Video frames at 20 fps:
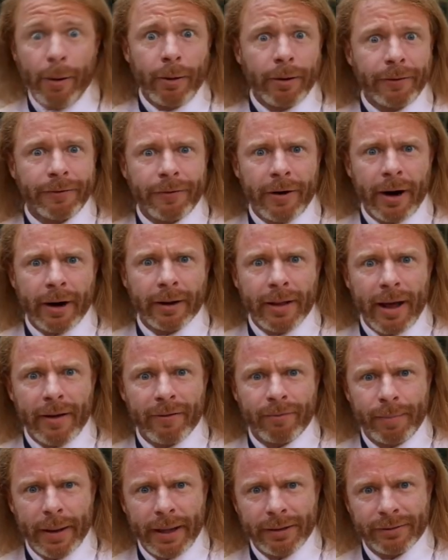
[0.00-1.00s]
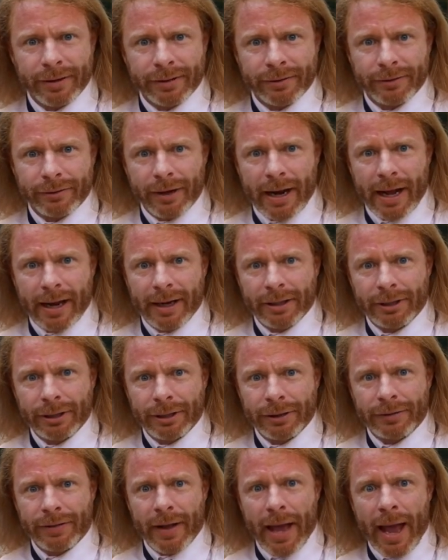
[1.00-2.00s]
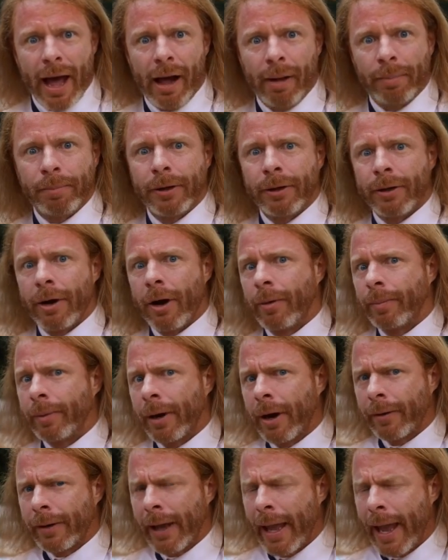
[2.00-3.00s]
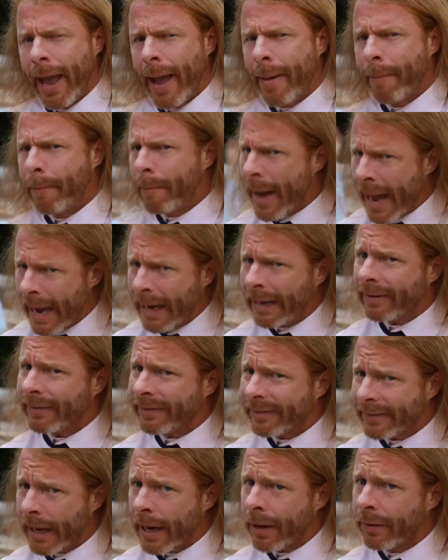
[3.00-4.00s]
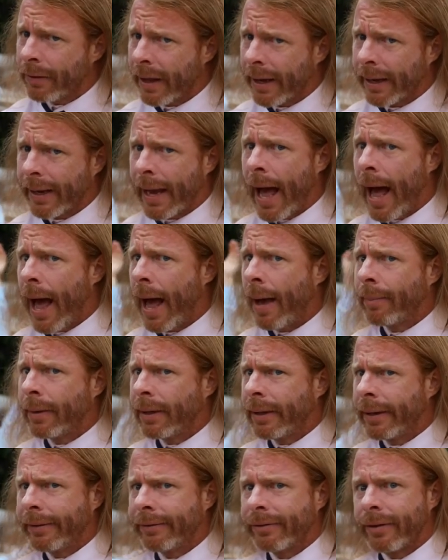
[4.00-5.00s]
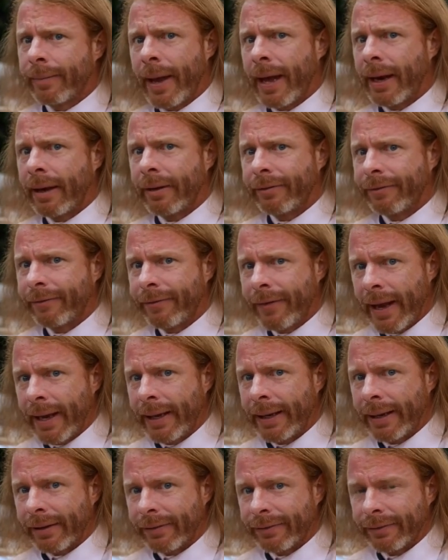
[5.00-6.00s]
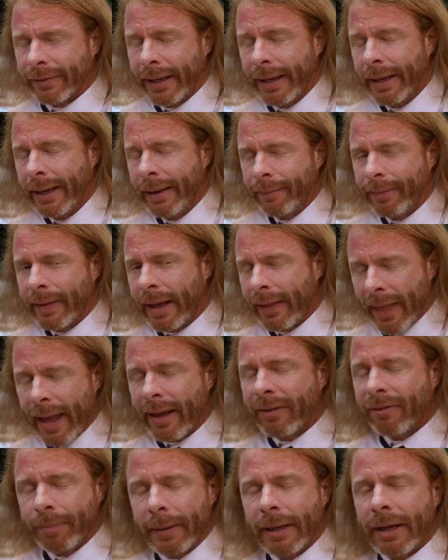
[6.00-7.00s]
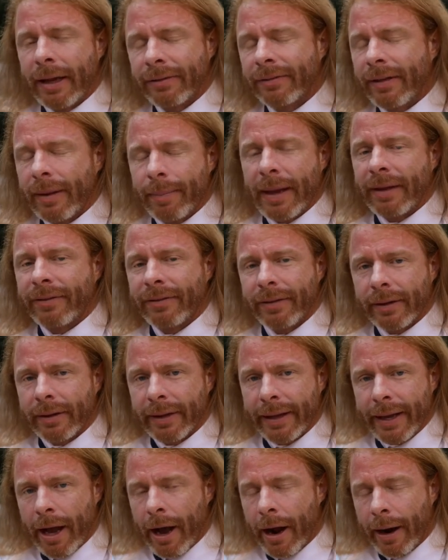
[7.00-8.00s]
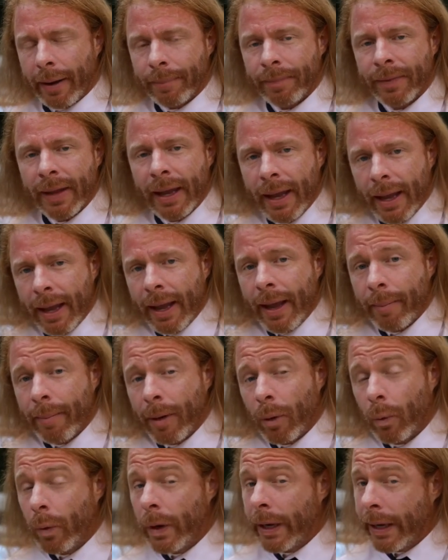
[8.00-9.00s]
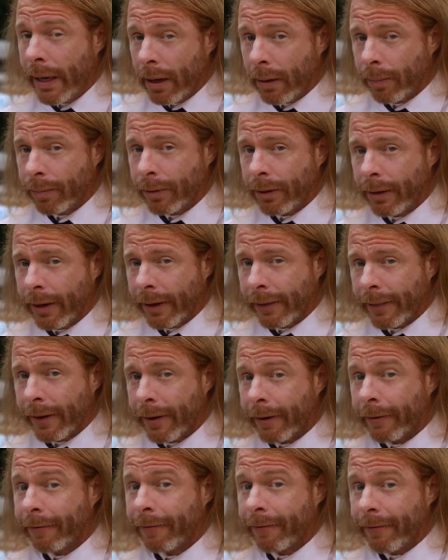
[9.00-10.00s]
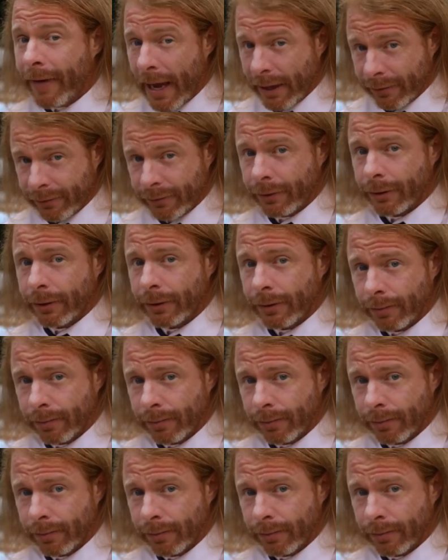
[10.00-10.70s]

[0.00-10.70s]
Our far left business strategies that help you go broke might sound like communism at its finest, and that's because they basically are but we help you get there faster.